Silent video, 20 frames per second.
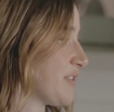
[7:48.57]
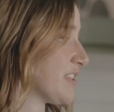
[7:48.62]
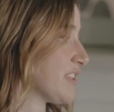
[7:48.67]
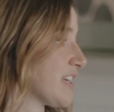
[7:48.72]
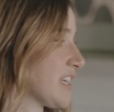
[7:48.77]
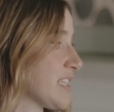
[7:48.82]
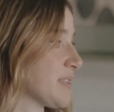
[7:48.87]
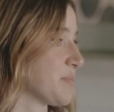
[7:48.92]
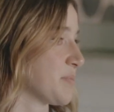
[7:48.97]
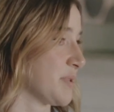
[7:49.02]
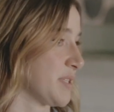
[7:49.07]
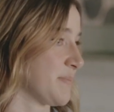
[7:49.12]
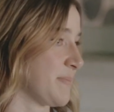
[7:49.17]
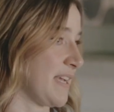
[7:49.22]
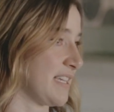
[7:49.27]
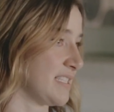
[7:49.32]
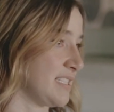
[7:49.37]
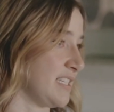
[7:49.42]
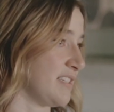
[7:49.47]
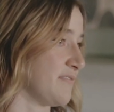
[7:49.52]
we look at the
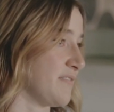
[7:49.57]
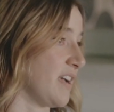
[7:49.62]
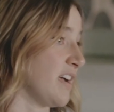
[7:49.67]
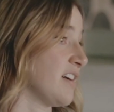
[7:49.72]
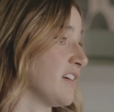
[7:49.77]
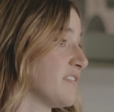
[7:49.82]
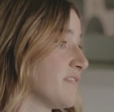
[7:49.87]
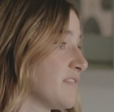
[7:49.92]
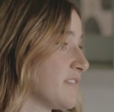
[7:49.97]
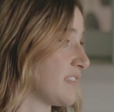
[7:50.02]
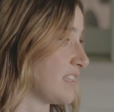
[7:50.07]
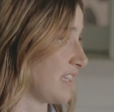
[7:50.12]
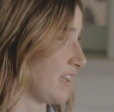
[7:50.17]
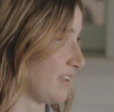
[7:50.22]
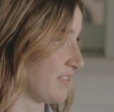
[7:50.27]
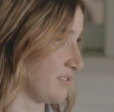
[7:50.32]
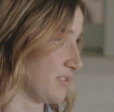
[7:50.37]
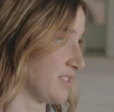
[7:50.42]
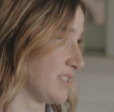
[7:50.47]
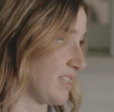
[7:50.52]
perspective of the
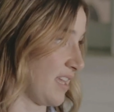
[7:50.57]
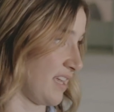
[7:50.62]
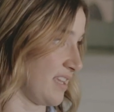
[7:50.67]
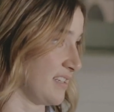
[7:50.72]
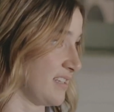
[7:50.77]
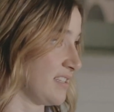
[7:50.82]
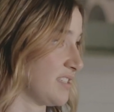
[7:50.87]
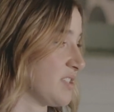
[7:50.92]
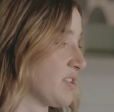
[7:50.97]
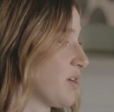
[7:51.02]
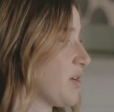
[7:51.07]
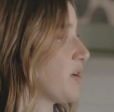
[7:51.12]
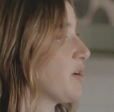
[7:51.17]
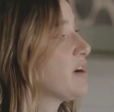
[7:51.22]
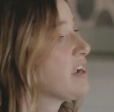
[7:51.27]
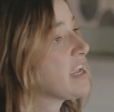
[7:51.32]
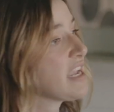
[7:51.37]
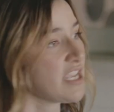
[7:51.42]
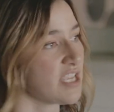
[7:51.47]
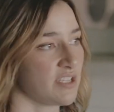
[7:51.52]
other son.
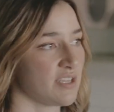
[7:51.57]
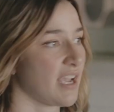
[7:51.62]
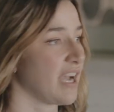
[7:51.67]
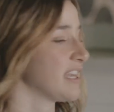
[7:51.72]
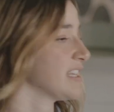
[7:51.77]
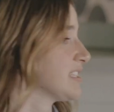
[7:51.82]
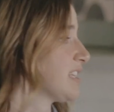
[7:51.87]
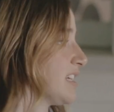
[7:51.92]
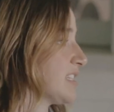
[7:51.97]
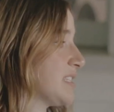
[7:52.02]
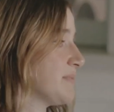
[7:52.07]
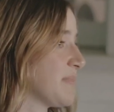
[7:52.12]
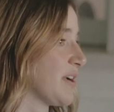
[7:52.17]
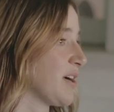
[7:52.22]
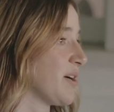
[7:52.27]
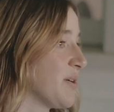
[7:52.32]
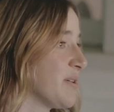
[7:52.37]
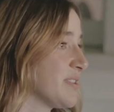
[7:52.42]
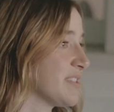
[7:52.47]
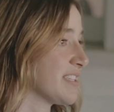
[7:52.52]
So you kind of talked
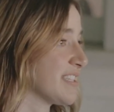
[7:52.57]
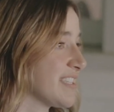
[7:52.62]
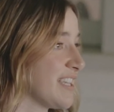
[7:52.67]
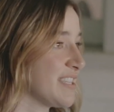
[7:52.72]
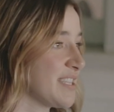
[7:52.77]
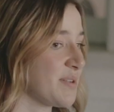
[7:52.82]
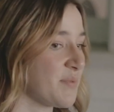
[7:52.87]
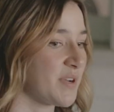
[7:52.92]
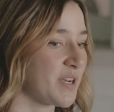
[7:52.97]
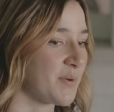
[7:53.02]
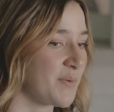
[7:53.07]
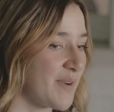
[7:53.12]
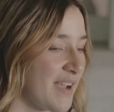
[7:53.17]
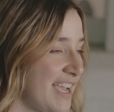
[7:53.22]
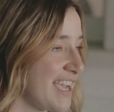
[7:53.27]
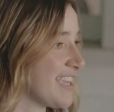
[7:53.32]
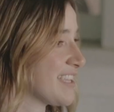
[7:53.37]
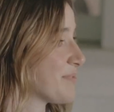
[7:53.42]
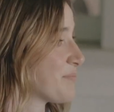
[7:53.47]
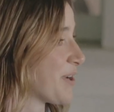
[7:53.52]
about the son that went
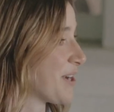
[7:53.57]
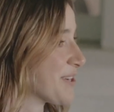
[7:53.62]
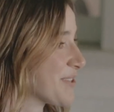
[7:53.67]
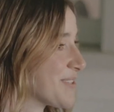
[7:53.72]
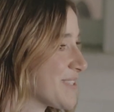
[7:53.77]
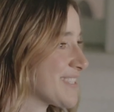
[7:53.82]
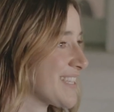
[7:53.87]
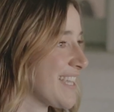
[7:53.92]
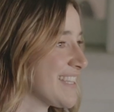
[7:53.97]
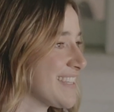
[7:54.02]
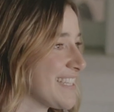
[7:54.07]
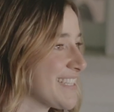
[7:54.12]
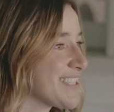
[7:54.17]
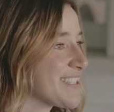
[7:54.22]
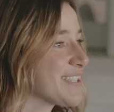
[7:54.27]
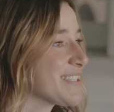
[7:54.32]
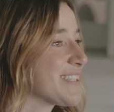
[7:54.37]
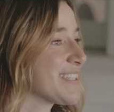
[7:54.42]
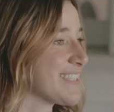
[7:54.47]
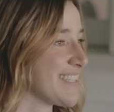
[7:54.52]
away, the prodigal son. Let's
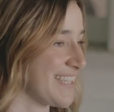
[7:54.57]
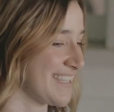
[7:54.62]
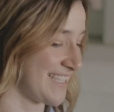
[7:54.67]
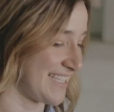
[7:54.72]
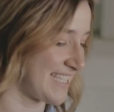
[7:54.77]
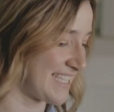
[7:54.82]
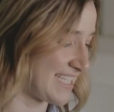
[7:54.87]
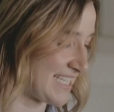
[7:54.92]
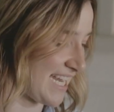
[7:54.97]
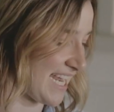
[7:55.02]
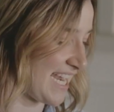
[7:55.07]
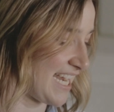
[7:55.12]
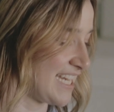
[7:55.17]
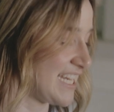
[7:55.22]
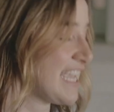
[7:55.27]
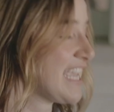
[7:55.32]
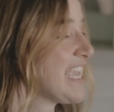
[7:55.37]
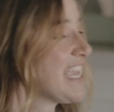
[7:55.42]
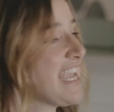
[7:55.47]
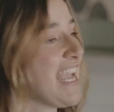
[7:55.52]
look at the son that
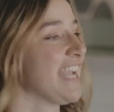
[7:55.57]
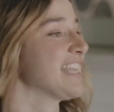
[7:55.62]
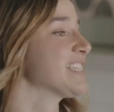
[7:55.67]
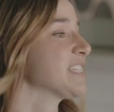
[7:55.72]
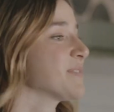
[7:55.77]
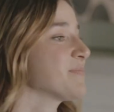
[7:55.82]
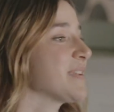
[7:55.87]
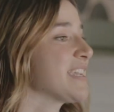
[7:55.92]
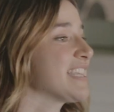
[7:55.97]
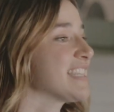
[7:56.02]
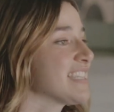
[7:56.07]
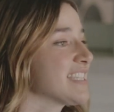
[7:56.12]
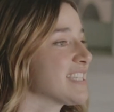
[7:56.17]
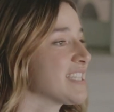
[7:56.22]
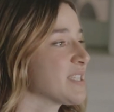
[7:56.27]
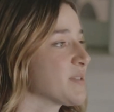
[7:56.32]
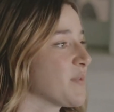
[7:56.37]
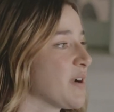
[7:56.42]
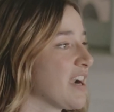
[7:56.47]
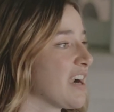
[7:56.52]
stayed. And to me, this
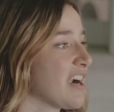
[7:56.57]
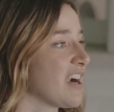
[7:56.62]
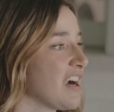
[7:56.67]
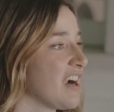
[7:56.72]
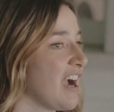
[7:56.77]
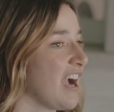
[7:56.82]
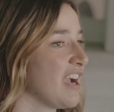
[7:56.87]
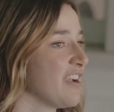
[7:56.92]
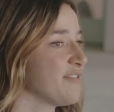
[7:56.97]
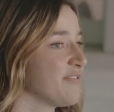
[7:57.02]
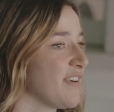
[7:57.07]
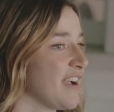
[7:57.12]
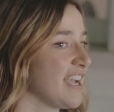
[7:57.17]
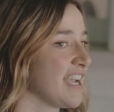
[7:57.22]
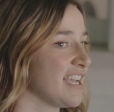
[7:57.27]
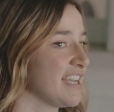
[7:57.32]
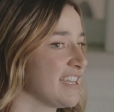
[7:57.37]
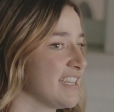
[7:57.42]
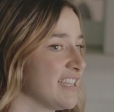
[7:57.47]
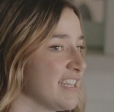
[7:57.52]
is where I
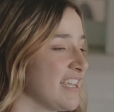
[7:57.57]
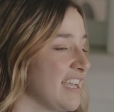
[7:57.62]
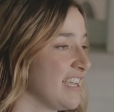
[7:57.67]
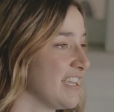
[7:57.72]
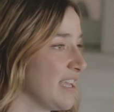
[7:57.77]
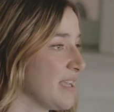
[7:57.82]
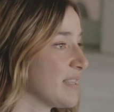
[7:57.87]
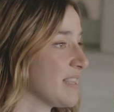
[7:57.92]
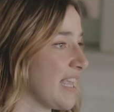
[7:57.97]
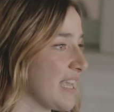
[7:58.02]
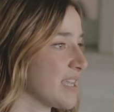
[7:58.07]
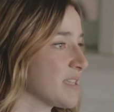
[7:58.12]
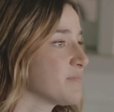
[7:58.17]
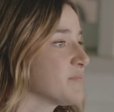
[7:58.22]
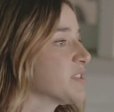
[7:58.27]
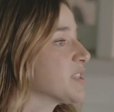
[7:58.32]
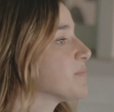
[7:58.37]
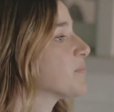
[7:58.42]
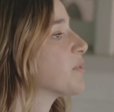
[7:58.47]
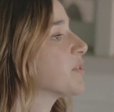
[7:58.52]
find
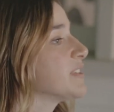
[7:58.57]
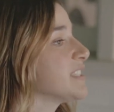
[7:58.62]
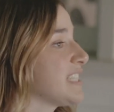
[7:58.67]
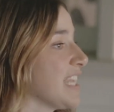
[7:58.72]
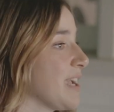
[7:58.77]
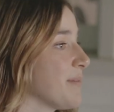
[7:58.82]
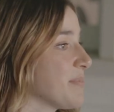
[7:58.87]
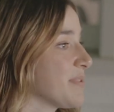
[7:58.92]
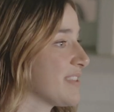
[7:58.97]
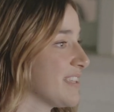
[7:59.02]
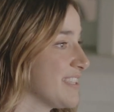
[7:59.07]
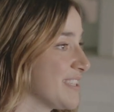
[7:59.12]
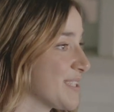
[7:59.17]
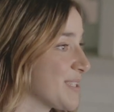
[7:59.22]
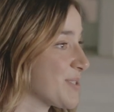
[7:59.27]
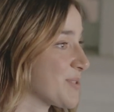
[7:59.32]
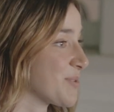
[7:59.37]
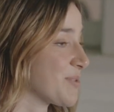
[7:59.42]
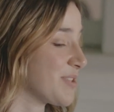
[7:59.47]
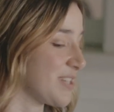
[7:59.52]
like some more depth in the
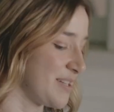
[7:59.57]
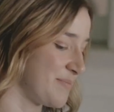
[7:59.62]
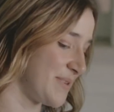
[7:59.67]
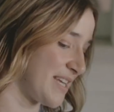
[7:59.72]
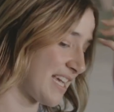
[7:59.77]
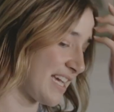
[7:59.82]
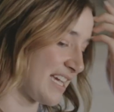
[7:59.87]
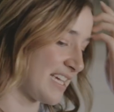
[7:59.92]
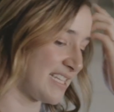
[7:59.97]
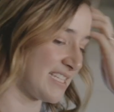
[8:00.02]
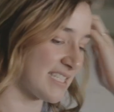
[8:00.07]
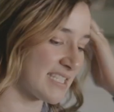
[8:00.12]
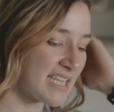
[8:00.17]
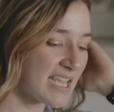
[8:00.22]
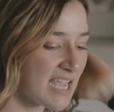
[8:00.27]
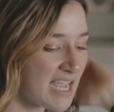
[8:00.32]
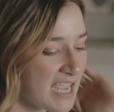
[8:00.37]
story because,